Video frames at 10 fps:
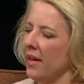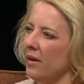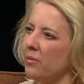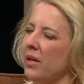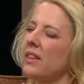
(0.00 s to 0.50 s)

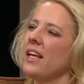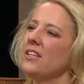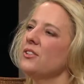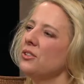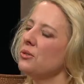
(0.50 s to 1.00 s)
And what
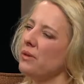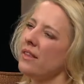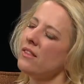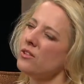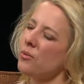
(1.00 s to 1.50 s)
led you to
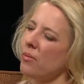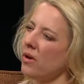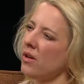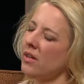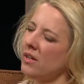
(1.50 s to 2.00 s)
write this
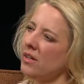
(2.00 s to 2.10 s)
book?